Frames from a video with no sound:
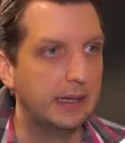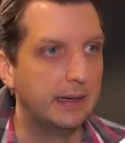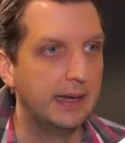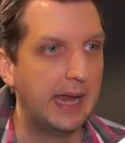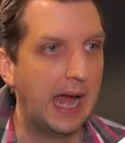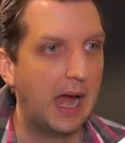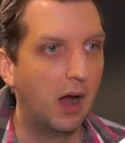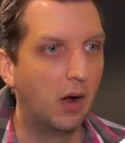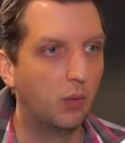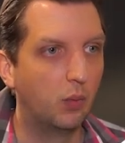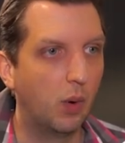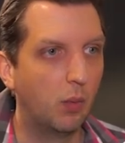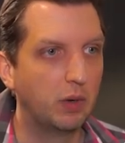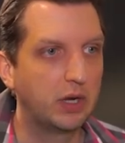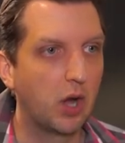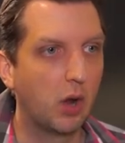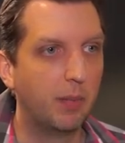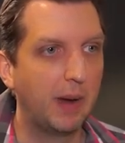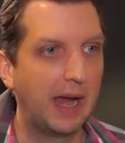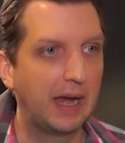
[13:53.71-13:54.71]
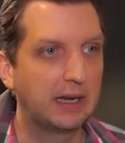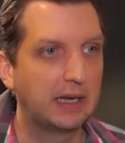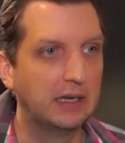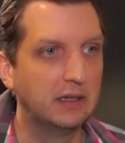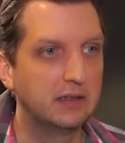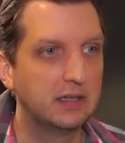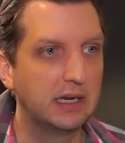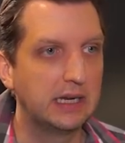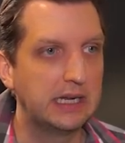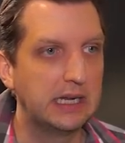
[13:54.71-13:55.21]
Now, when we go back
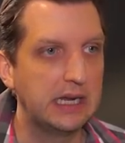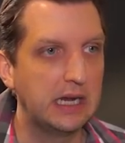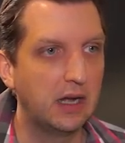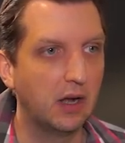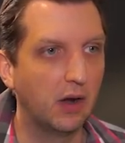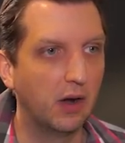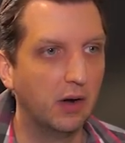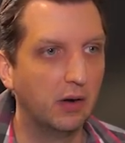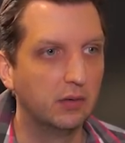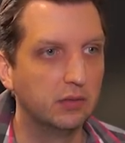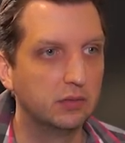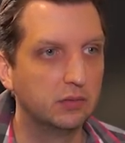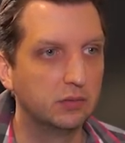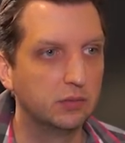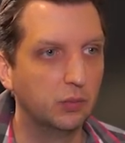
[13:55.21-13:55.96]
into here,